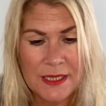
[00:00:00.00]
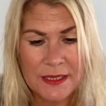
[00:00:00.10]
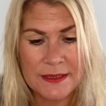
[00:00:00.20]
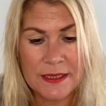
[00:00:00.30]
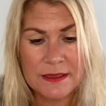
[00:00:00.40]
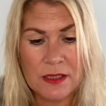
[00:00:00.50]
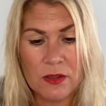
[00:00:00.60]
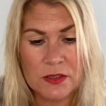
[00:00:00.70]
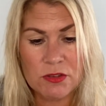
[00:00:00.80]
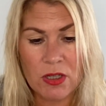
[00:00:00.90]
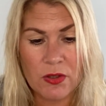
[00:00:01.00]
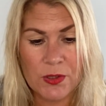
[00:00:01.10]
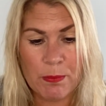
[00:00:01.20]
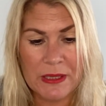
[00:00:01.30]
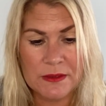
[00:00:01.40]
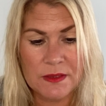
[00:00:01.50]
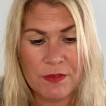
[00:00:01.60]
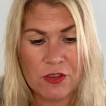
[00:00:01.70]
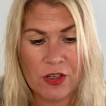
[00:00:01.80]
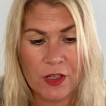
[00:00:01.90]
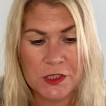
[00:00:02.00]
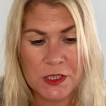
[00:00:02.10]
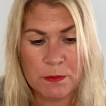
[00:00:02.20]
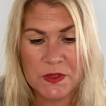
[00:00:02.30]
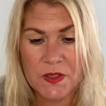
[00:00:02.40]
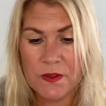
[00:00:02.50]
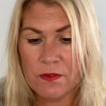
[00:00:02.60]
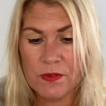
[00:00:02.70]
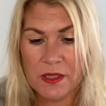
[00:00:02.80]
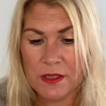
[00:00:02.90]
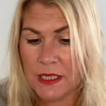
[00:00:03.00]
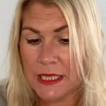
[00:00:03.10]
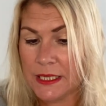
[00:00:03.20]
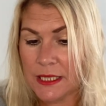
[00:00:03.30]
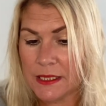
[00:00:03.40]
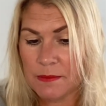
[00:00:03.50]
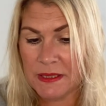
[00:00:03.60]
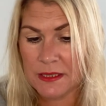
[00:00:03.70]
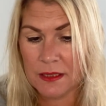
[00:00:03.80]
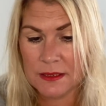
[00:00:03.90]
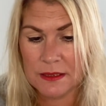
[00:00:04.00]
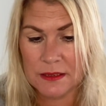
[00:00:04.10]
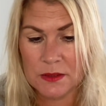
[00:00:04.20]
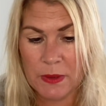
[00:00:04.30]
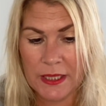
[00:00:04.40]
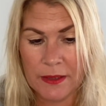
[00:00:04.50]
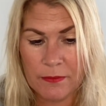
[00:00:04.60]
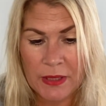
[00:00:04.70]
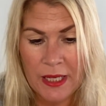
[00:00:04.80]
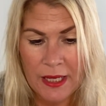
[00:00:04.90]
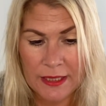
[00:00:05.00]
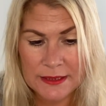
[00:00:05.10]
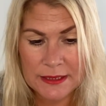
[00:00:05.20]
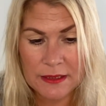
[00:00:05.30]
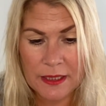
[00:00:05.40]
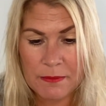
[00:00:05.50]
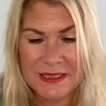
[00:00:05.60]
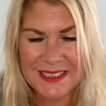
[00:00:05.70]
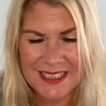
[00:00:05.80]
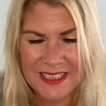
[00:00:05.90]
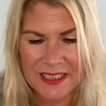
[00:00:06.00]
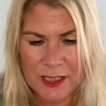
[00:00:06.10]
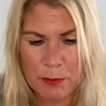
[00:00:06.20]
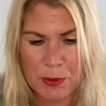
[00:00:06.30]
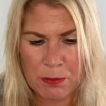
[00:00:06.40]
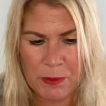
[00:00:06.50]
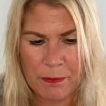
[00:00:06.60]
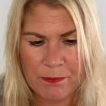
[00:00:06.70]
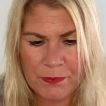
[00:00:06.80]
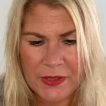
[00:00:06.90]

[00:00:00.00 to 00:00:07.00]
6 o'clock struck on the bells of the church that was so conveniently near to Mr. Utterson's dwelling, and still he was digging at the problem.